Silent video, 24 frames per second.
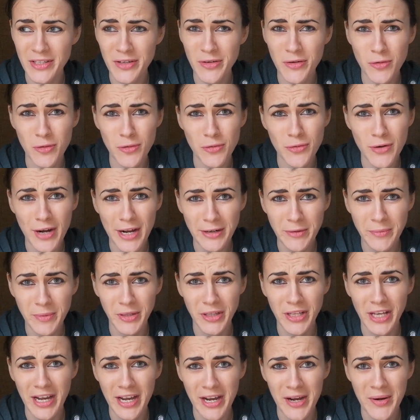
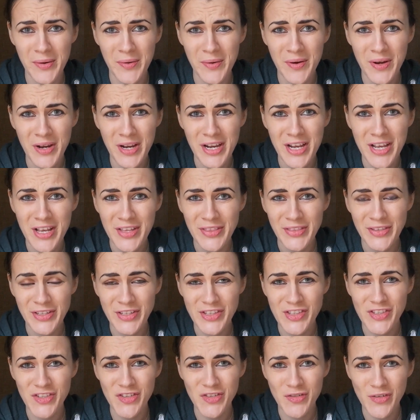incredible how this
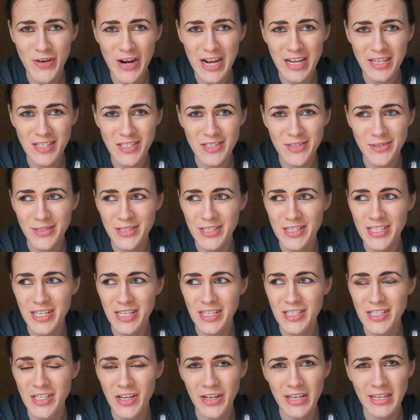stress or this
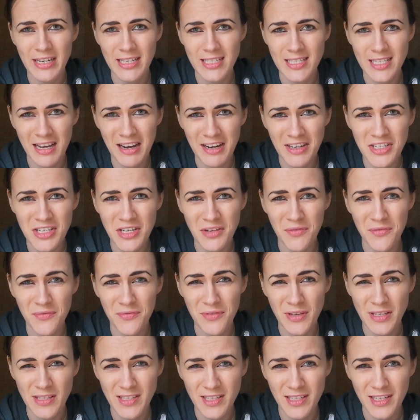anxiety is actually
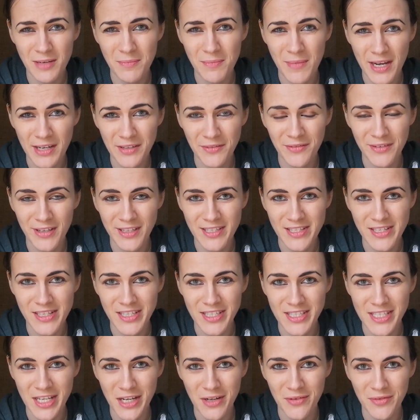physically manifesting
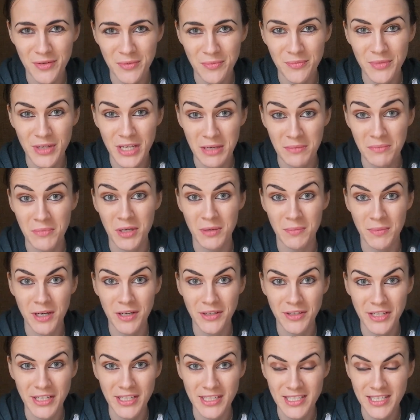itself in my
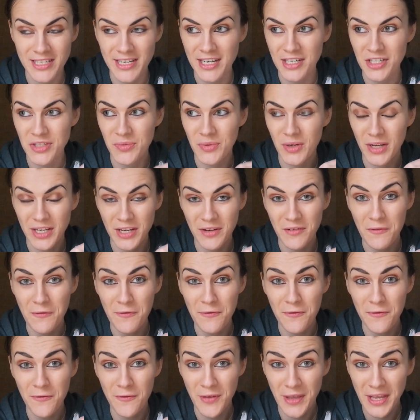body as an actual, I can
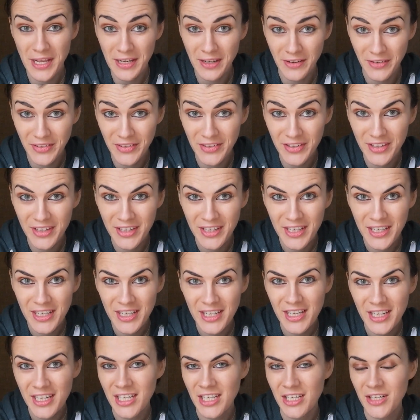feel it.
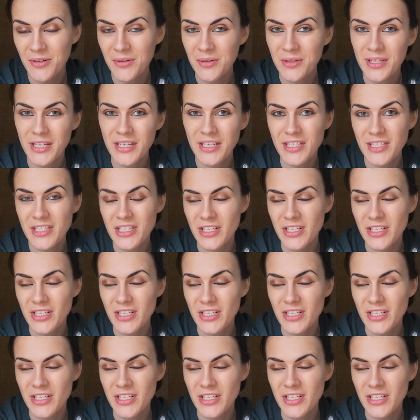And then